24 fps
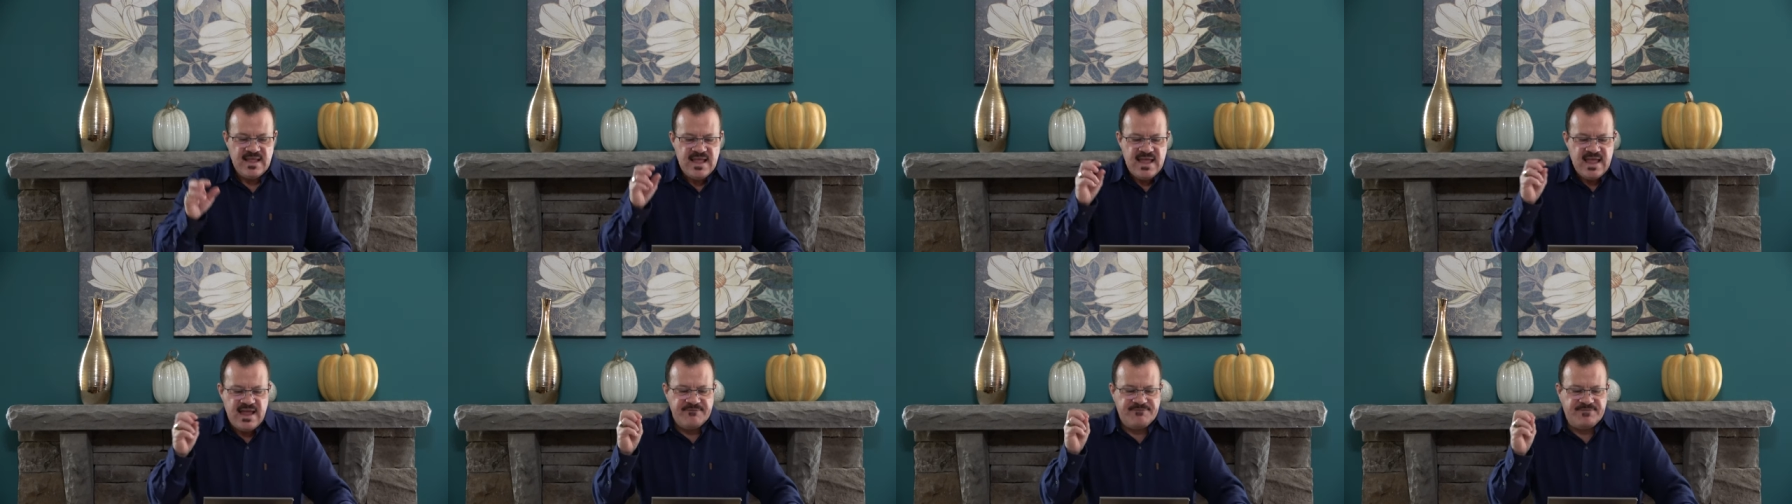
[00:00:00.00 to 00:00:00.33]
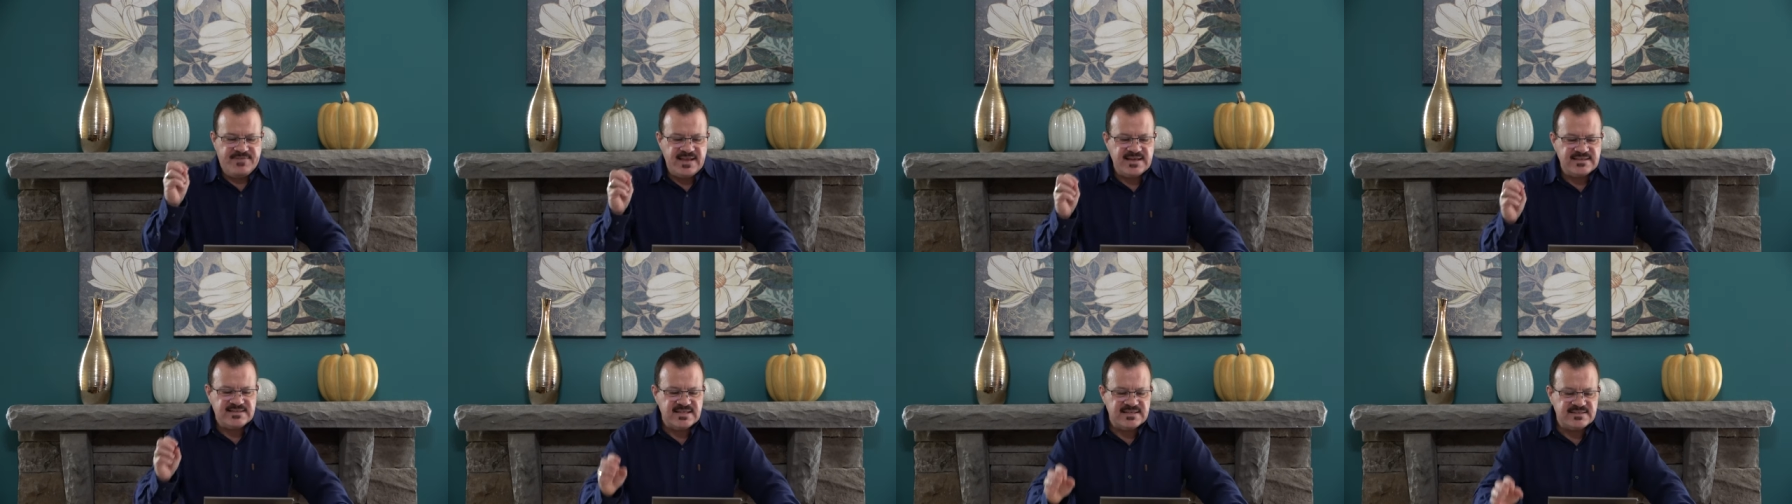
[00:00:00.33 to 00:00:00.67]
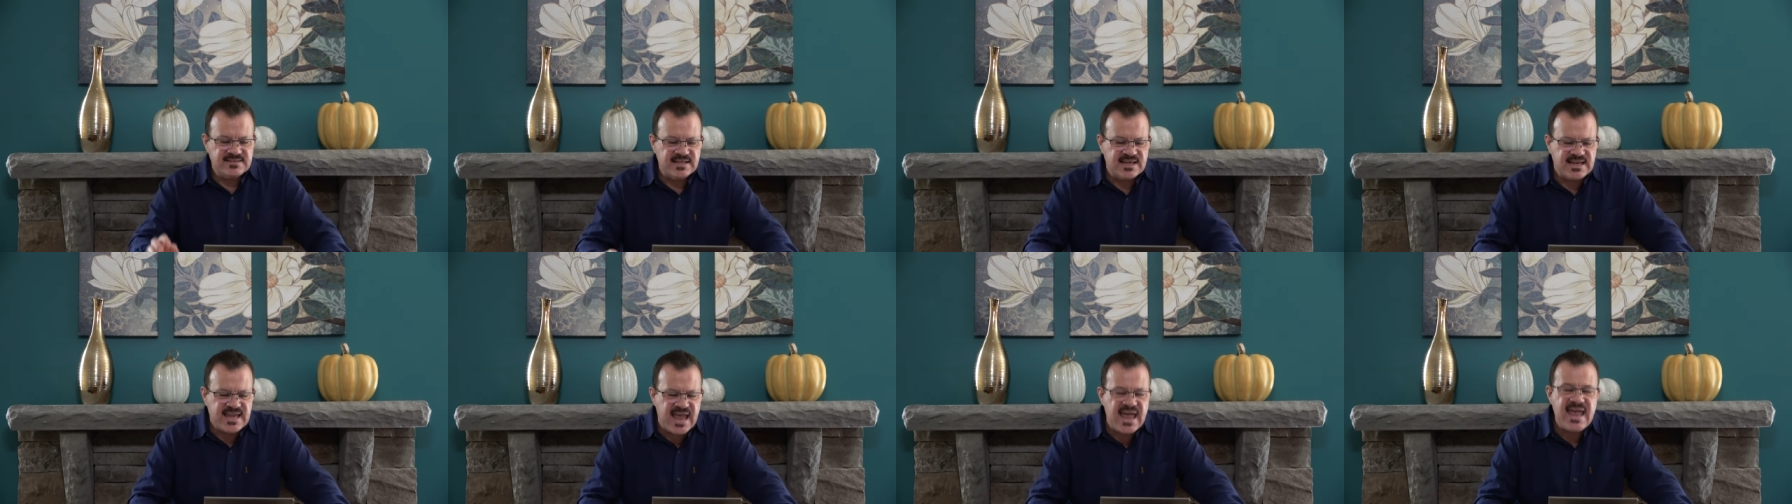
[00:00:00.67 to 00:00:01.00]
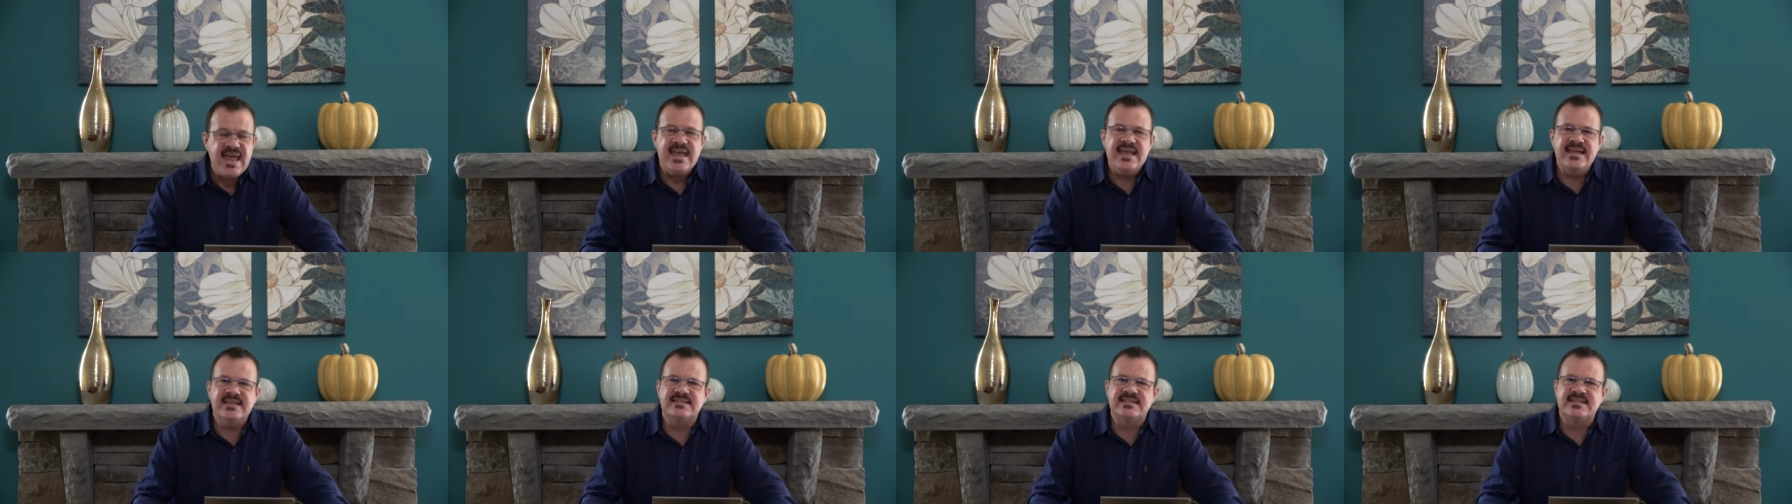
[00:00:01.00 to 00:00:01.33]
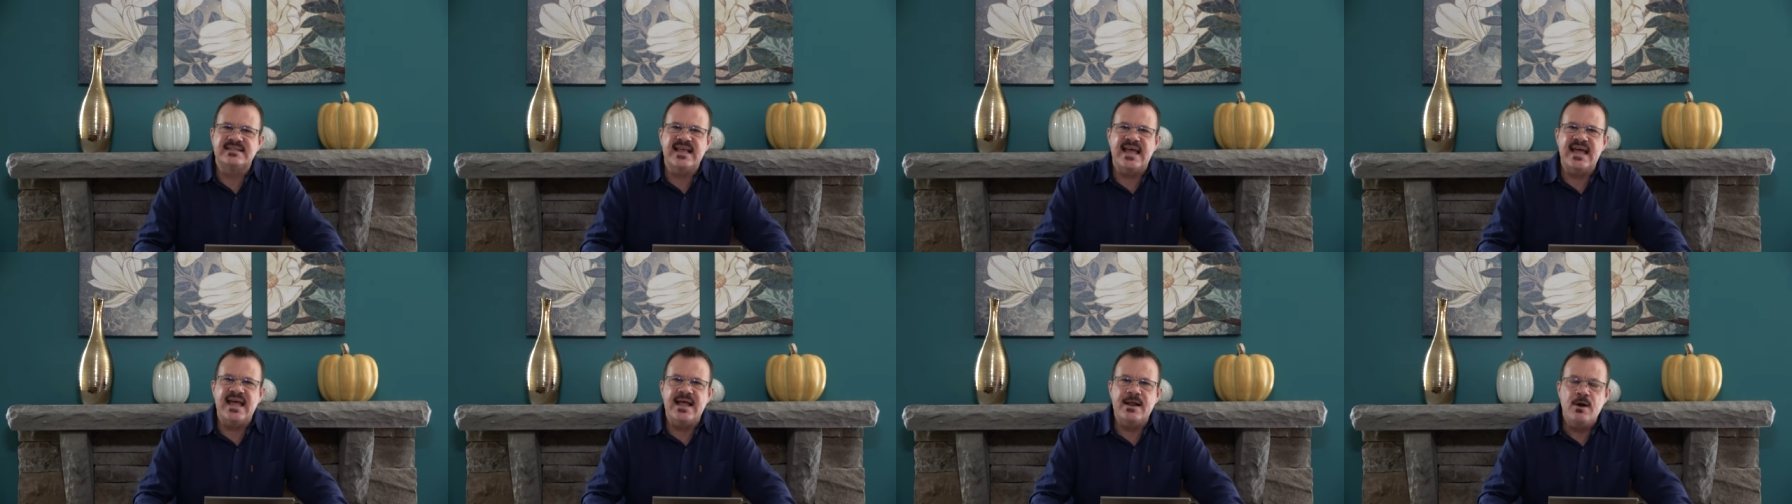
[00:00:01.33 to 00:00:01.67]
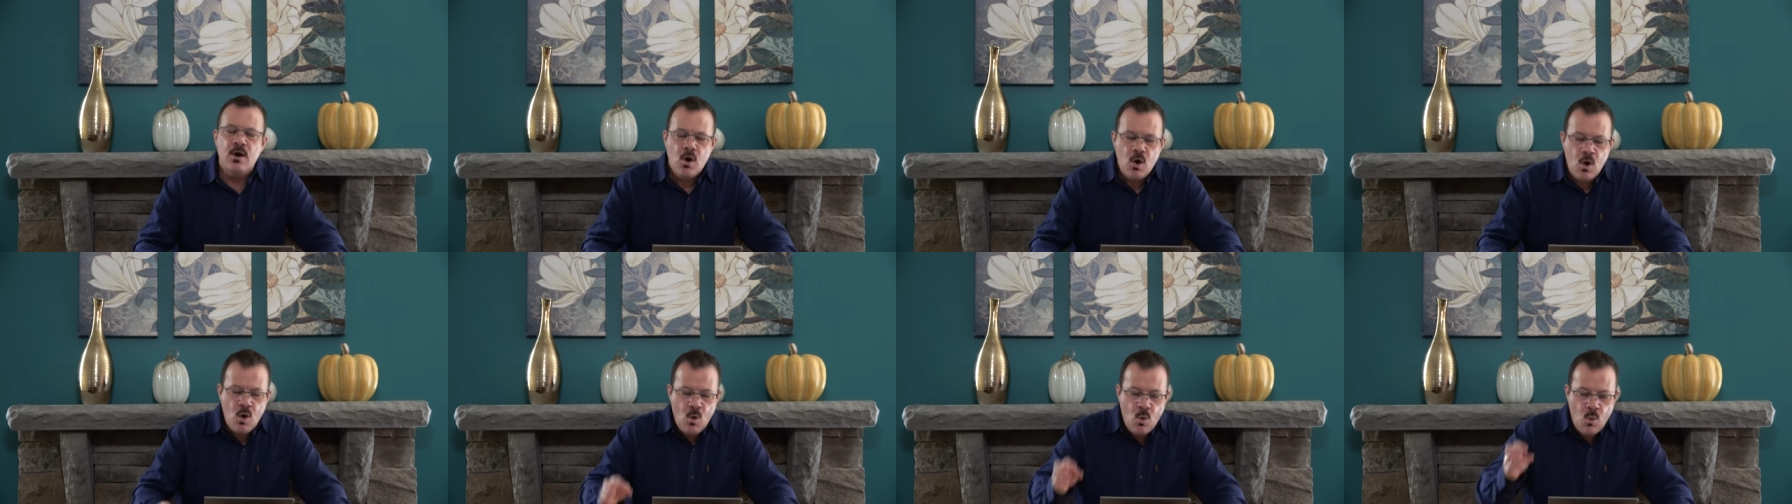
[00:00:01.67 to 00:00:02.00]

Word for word: If this is the case, then